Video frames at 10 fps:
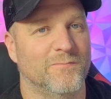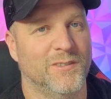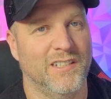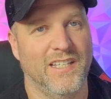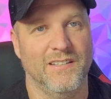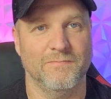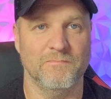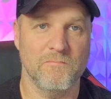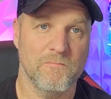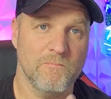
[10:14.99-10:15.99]
GT
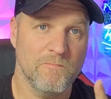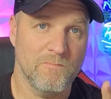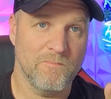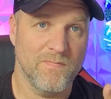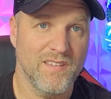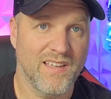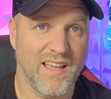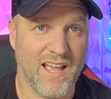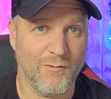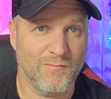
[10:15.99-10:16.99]

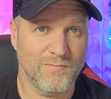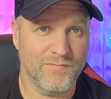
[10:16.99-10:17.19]
out.